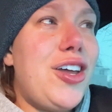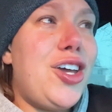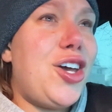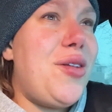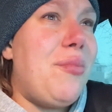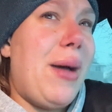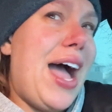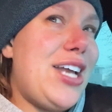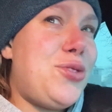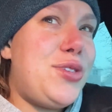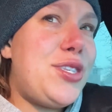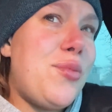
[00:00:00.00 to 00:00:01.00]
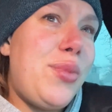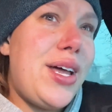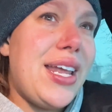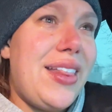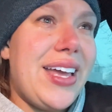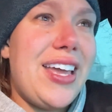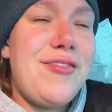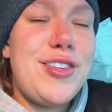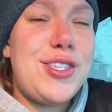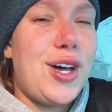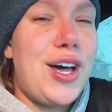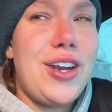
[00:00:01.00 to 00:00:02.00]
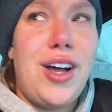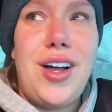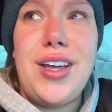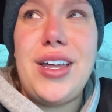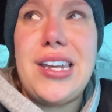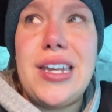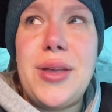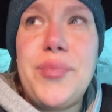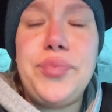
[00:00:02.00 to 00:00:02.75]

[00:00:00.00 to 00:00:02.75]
a good match with somebody. Like, I even saw it on